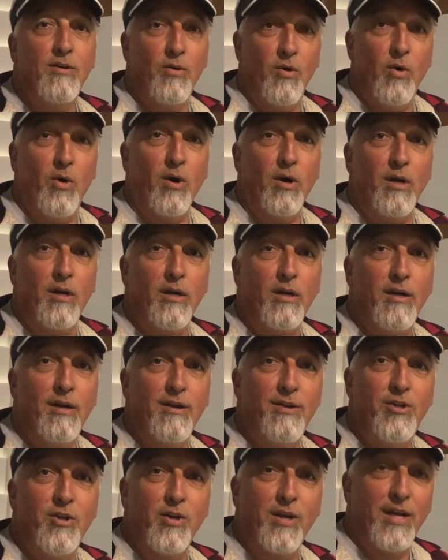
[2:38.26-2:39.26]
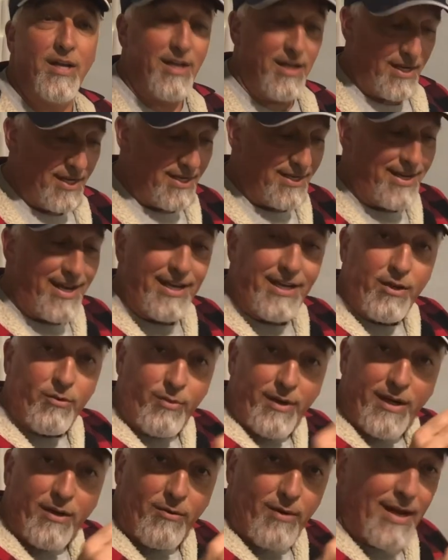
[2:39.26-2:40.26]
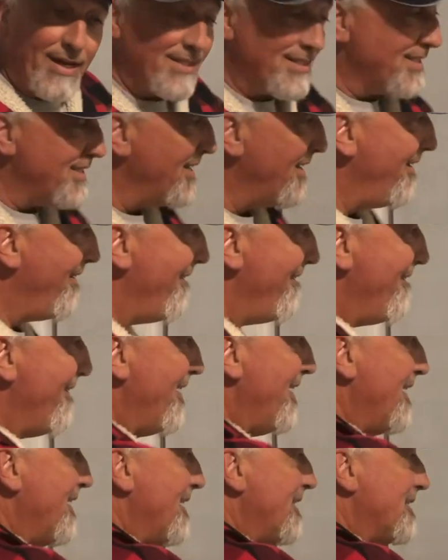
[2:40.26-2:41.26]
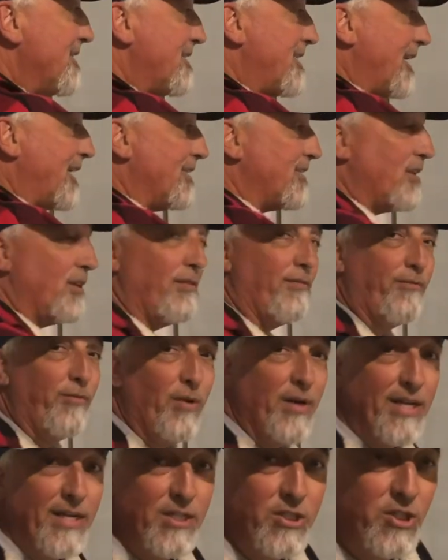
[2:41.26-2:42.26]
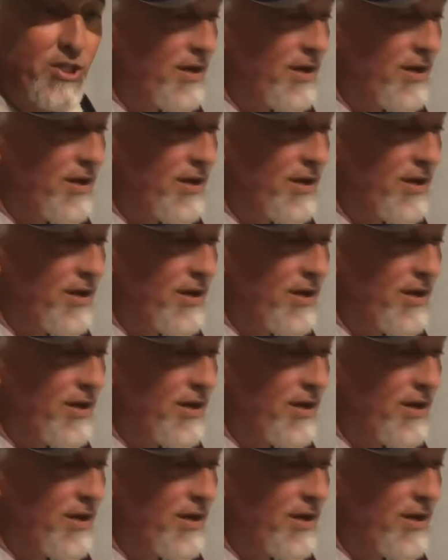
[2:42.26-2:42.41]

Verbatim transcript: Or you can take your Readerest, stick it to the fridge,